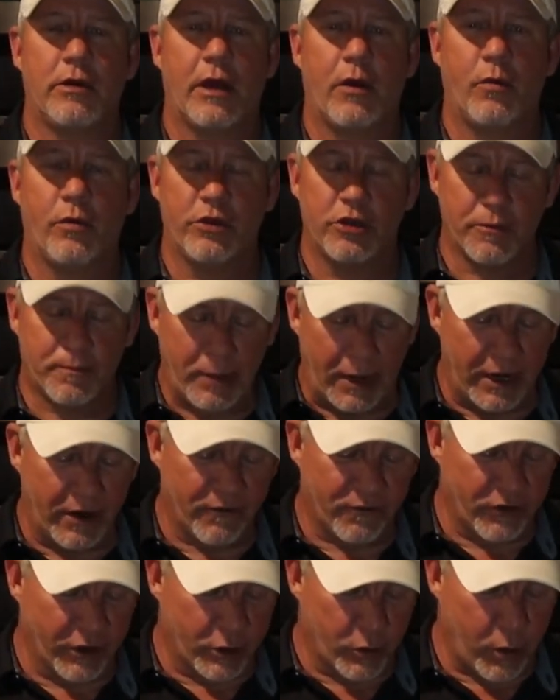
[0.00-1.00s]
know, when you're
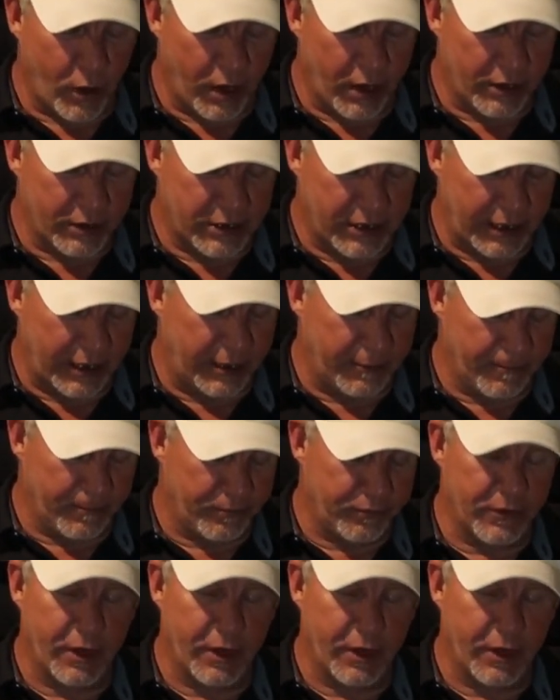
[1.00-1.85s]
paying for quality,